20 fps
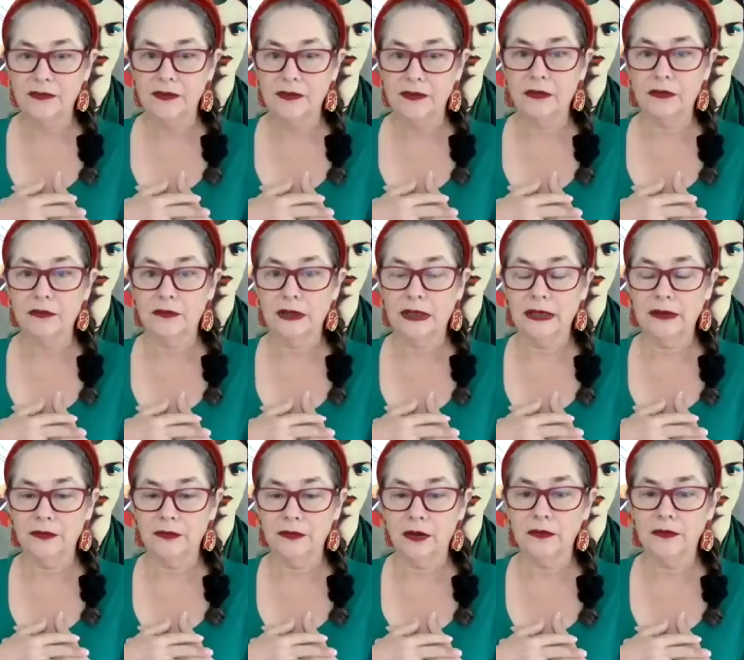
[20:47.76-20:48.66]

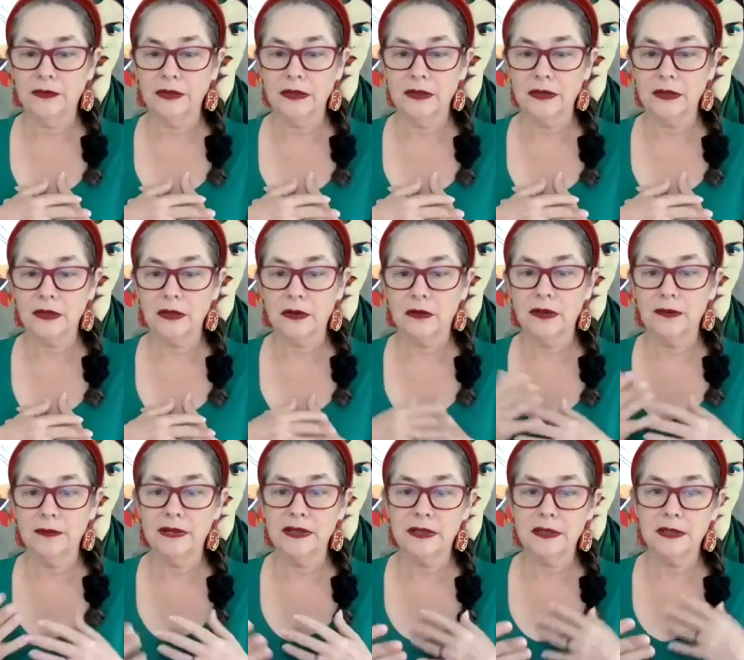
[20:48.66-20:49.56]
involved in the
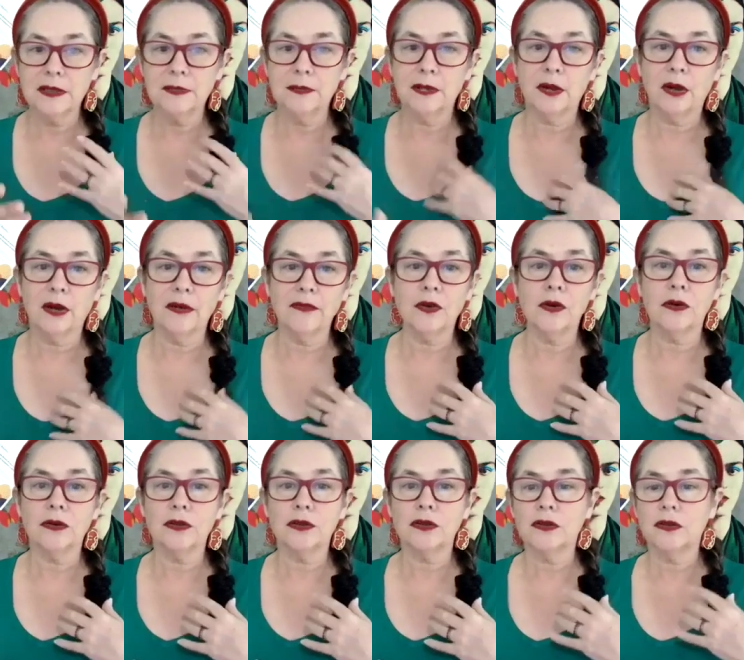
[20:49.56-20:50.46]
sorry business, but I've
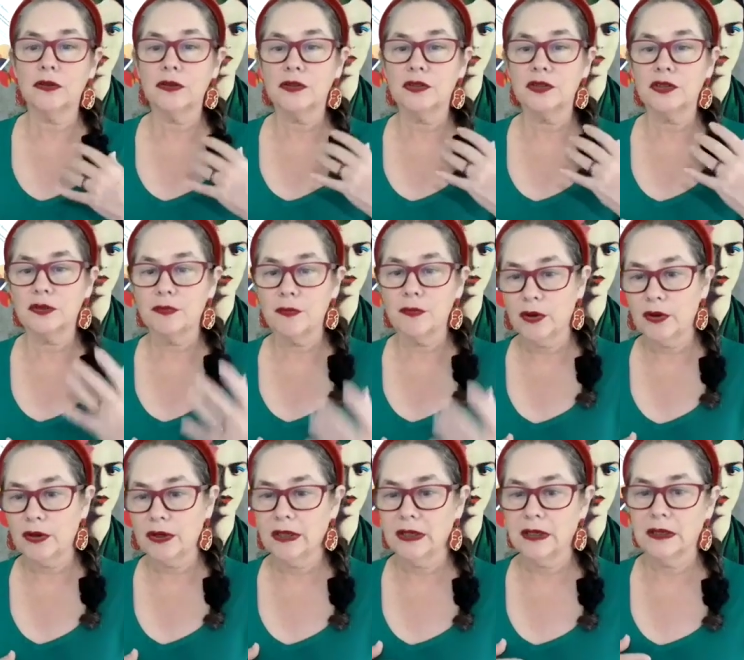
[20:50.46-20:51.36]
gone to the
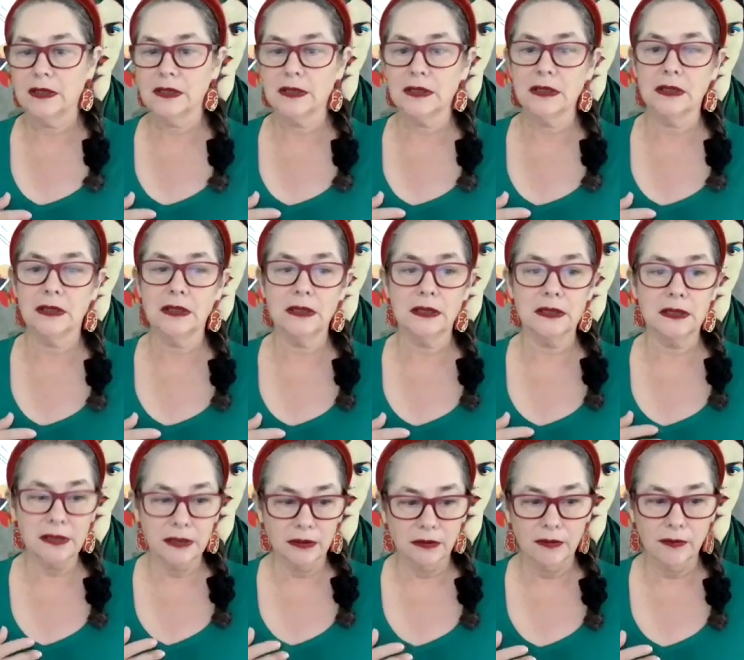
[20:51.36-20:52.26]
smokings and the
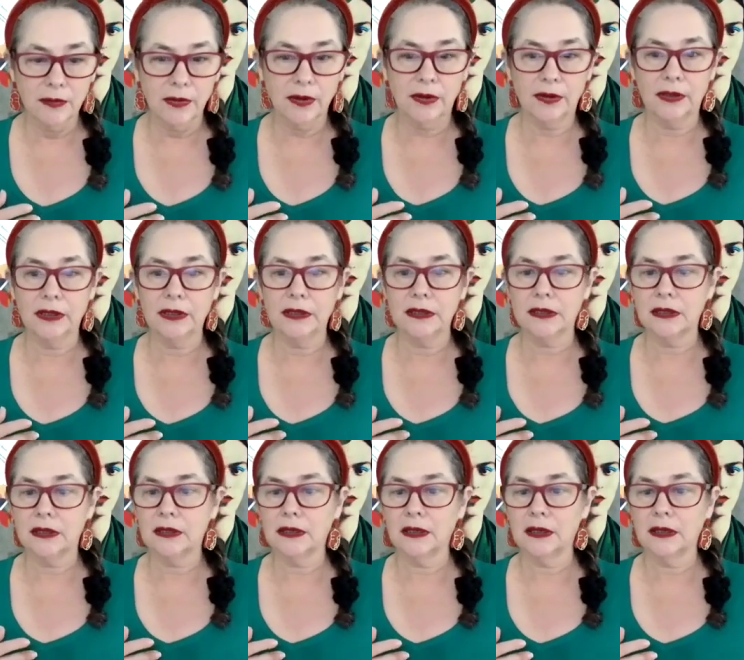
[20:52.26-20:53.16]
ceremonies
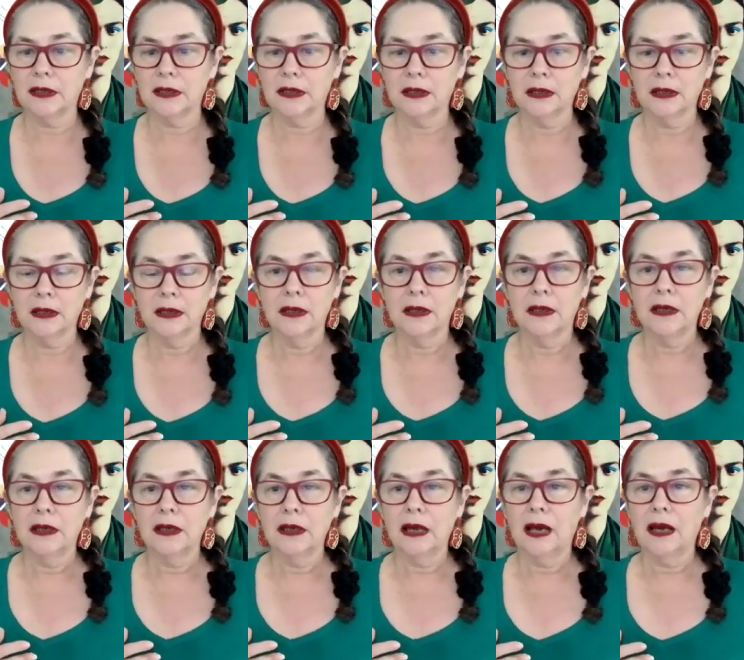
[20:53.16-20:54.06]
and the,
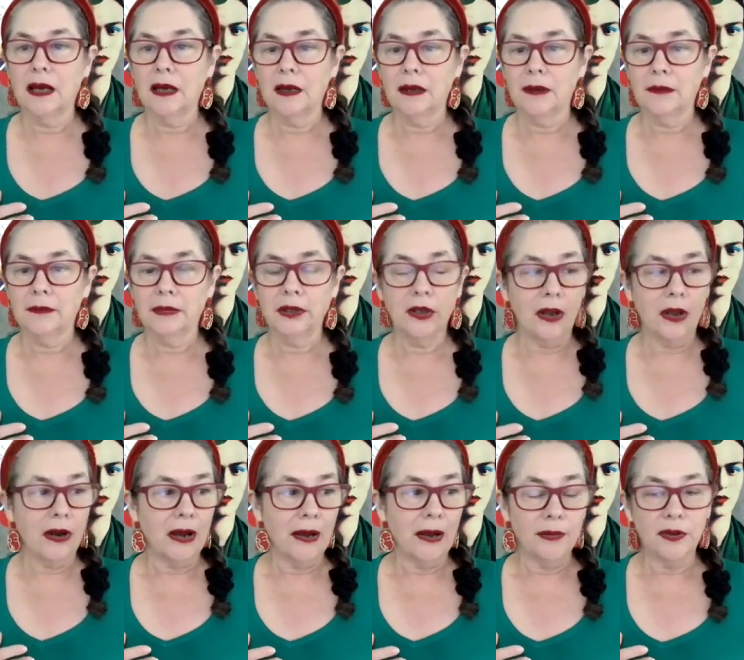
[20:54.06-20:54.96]

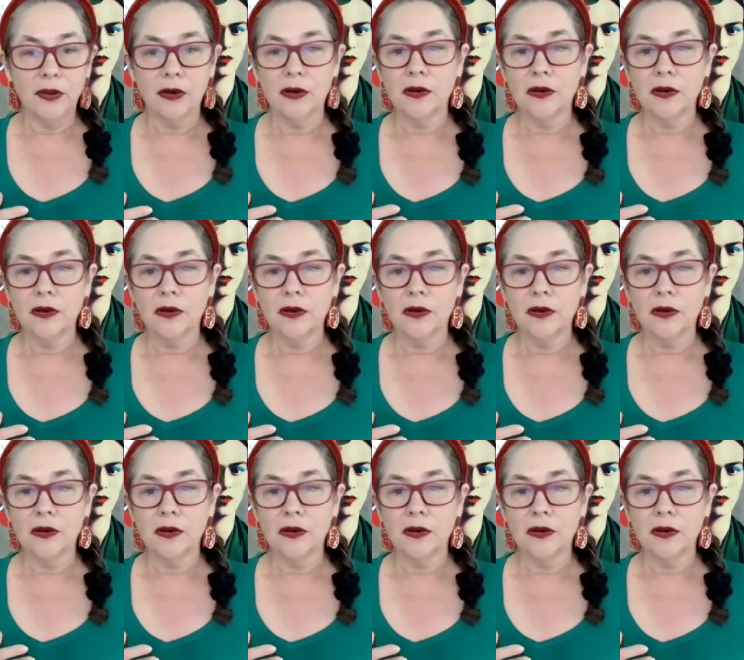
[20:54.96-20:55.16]
up at